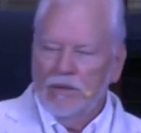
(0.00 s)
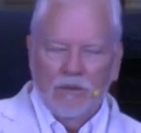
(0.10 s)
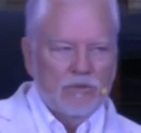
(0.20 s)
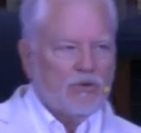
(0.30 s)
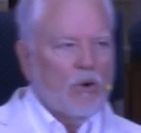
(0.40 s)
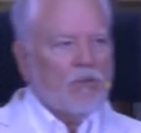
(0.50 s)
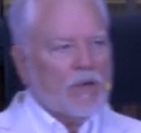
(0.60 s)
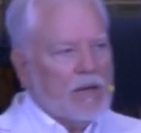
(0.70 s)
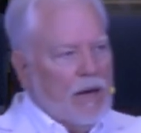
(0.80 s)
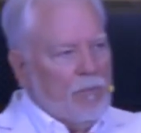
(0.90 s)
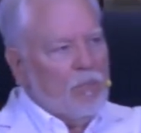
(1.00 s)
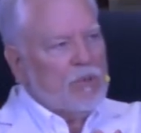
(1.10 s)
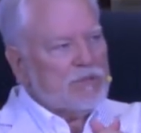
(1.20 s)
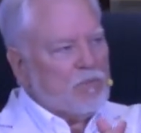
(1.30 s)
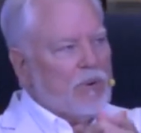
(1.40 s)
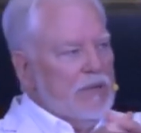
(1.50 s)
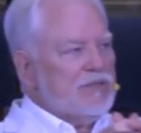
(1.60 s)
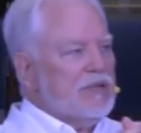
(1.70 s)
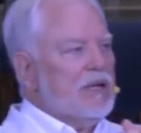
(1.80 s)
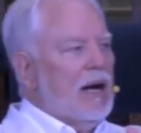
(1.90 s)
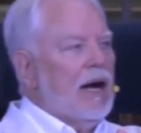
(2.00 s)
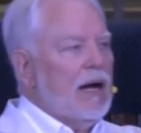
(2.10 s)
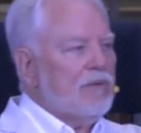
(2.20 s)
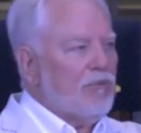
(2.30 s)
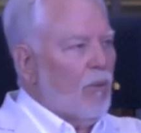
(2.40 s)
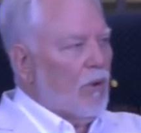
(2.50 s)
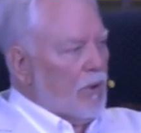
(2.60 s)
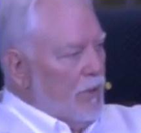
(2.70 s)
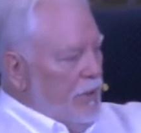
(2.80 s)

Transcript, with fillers: So the cup was praising God for